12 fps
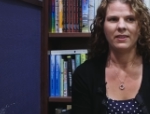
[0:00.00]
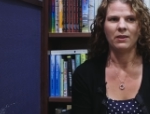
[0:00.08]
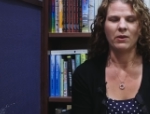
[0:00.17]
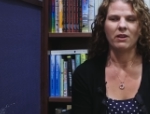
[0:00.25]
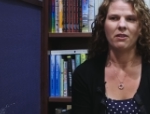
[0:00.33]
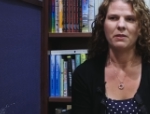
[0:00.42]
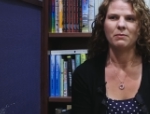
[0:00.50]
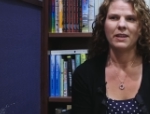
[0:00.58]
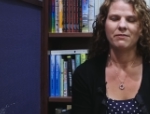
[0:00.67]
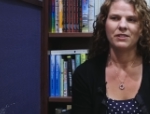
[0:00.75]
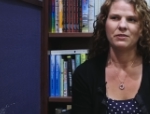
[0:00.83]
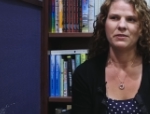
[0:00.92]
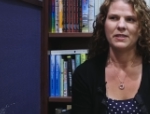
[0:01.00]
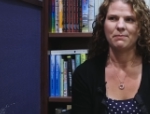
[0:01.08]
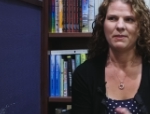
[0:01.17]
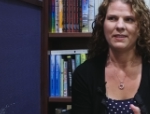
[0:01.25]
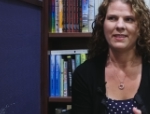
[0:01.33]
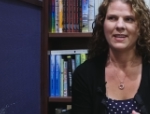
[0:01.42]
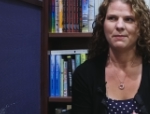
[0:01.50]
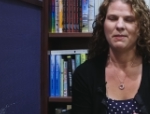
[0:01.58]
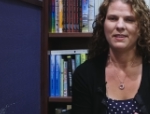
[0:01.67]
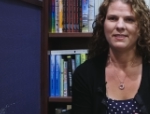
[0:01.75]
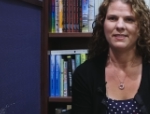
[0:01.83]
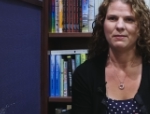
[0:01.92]
call them love stories, but that's
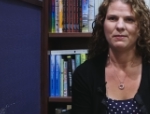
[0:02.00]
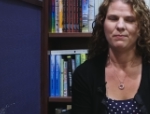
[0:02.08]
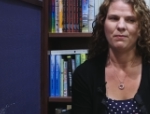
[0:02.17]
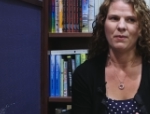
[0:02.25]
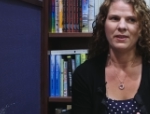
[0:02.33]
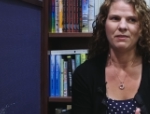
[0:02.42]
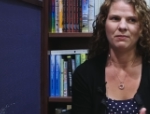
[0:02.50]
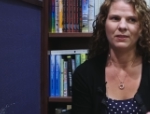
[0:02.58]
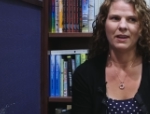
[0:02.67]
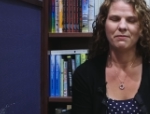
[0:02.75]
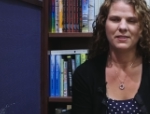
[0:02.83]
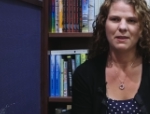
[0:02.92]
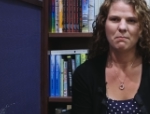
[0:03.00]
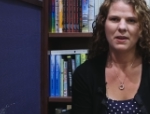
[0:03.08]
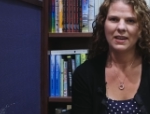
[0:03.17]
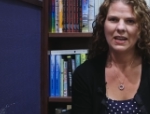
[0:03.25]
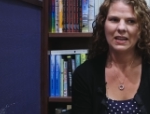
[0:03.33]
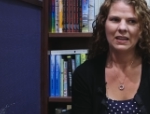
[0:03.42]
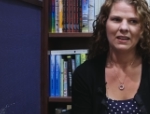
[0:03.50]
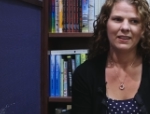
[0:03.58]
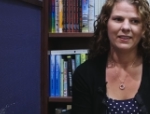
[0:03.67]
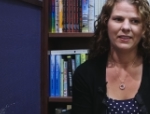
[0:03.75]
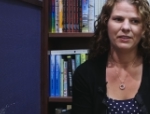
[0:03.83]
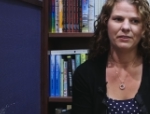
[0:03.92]
because when you love somebody,
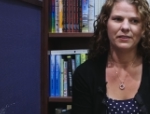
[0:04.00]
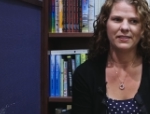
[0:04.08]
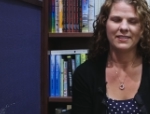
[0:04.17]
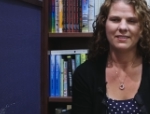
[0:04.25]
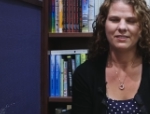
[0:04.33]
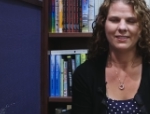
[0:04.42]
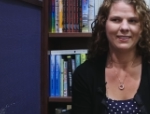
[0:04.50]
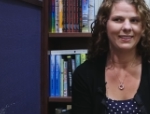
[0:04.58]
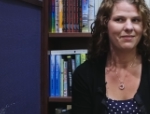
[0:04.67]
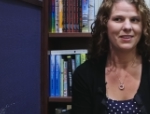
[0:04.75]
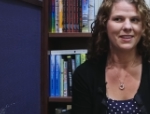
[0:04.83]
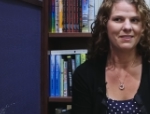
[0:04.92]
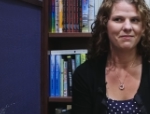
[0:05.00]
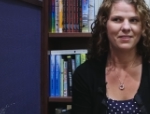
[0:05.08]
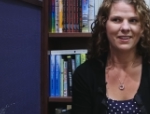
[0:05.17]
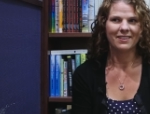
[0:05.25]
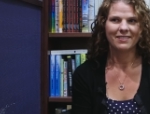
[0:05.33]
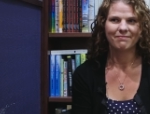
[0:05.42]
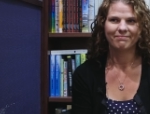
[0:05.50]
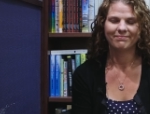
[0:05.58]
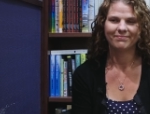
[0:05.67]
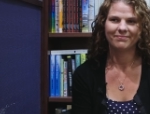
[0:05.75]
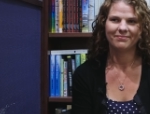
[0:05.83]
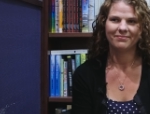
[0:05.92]
you're essentially living in fear
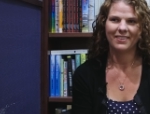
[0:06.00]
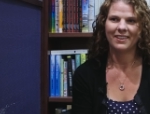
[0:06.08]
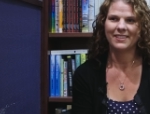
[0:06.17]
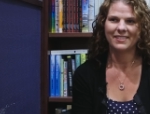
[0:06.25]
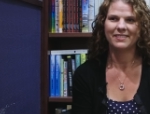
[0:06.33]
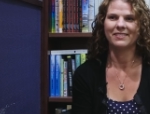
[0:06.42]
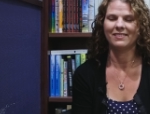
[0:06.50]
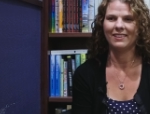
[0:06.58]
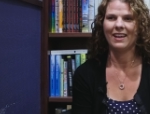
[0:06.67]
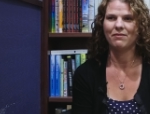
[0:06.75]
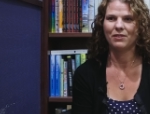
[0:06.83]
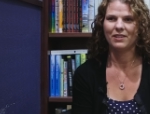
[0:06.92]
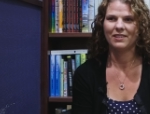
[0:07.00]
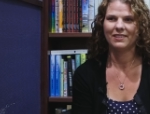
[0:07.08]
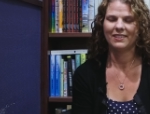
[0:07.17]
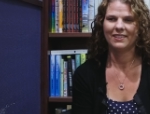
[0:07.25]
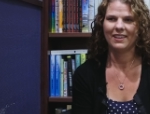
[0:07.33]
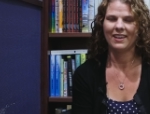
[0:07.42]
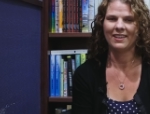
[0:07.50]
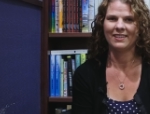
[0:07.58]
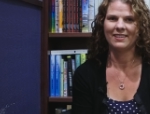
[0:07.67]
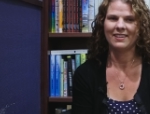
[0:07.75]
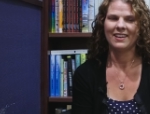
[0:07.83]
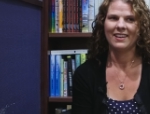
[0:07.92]
on a certain level. Yeah.
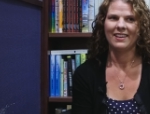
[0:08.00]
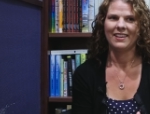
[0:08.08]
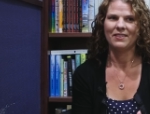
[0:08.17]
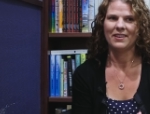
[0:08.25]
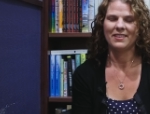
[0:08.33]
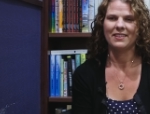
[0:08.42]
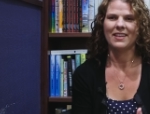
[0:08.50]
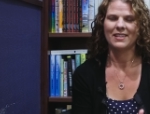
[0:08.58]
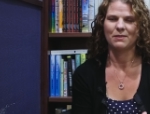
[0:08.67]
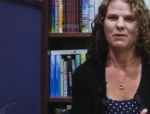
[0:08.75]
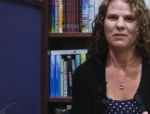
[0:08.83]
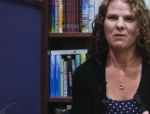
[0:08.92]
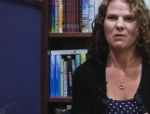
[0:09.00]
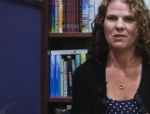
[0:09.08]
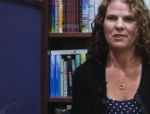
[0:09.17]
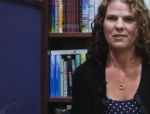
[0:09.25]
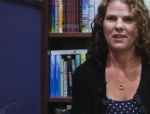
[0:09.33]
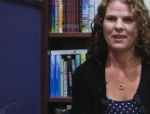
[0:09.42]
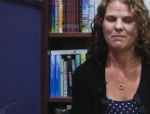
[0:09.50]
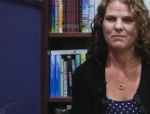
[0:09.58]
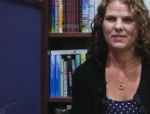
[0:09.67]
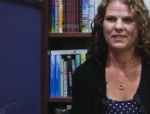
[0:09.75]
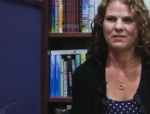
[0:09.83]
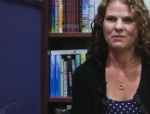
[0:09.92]
And, I think that's where the horror
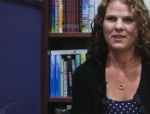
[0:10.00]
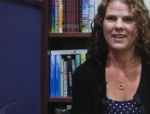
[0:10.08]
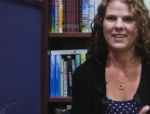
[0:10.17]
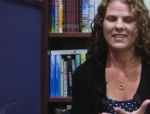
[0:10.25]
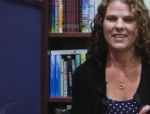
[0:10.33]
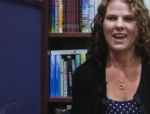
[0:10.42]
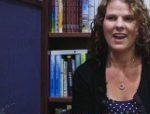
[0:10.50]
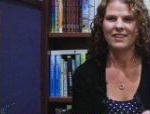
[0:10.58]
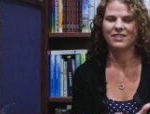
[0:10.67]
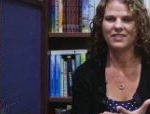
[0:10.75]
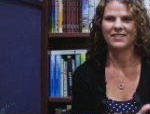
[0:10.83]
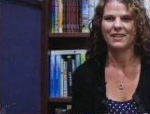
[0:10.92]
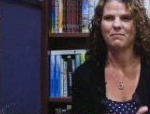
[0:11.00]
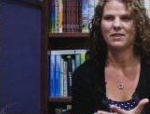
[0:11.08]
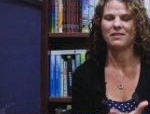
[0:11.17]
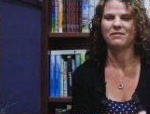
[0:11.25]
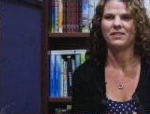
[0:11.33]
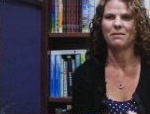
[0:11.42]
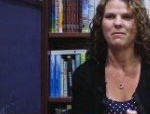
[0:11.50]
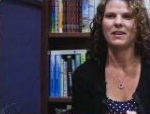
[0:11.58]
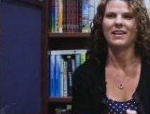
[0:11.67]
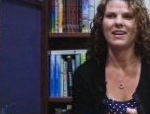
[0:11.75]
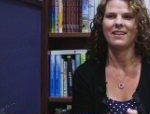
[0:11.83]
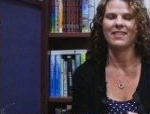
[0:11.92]
comes, getting attached to something or somebody.
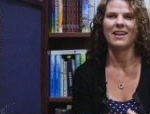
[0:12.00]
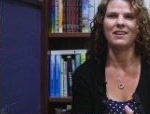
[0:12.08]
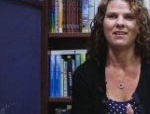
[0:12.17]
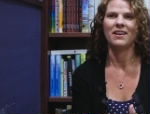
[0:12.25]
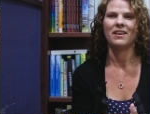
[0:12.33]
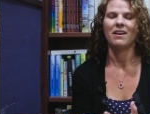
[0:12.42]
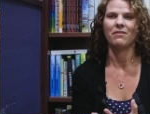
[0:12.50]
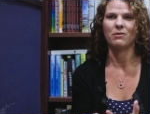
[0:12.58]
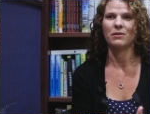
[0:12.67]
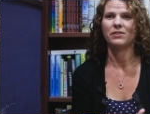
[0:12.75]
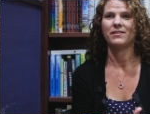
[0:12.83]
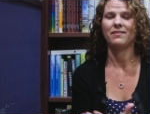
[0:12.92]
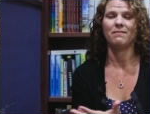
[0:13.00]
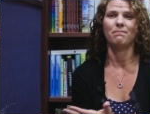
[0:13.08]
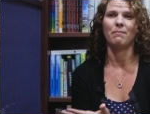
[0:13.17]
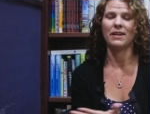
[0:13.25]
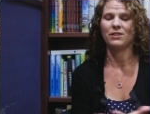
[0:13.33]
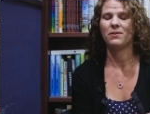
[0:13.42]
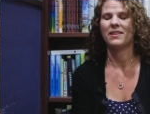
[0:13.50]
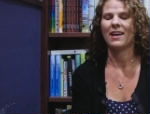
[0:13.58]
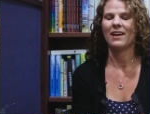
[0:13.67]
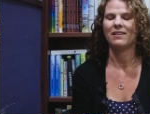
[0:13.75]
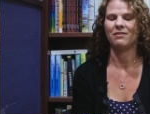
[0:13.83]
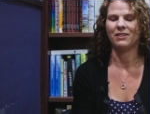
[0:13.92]
Yeah. And then, of course, by doing
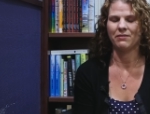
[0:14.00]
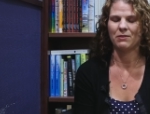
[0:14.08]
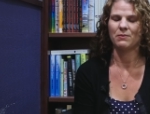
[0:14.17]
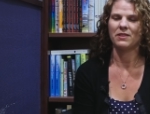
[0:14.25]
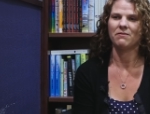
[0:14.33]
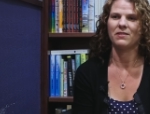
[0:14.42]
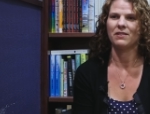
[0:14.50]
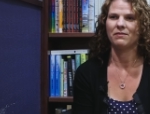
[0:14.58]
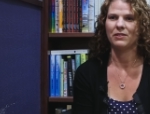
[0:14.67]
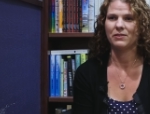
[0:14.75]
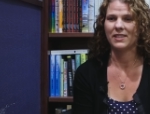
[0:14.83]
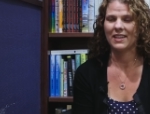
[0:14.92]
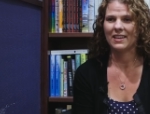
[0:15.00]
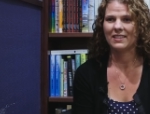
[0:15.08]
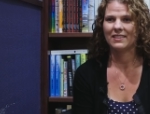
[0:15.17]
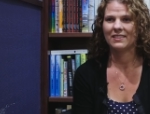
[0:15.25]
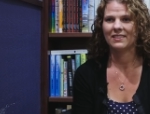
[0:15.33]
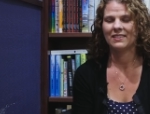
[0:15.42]
that, you're living with the fear of losing it.